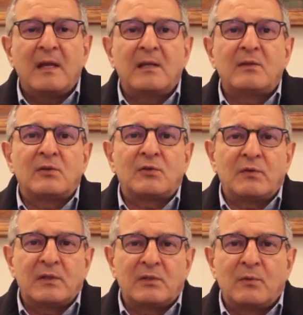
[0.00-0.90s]

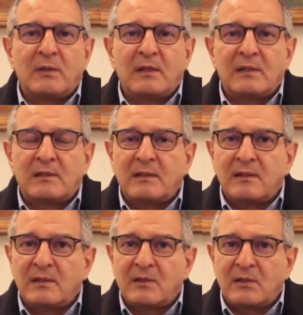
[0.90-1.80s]
industries to it
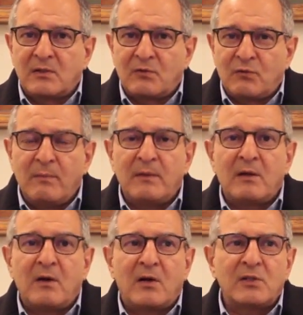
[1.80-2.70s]
is extremely
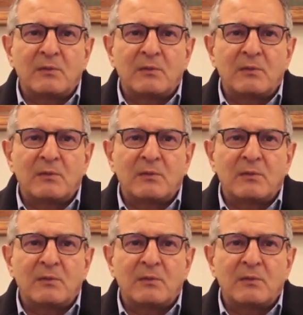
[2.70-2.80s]
large.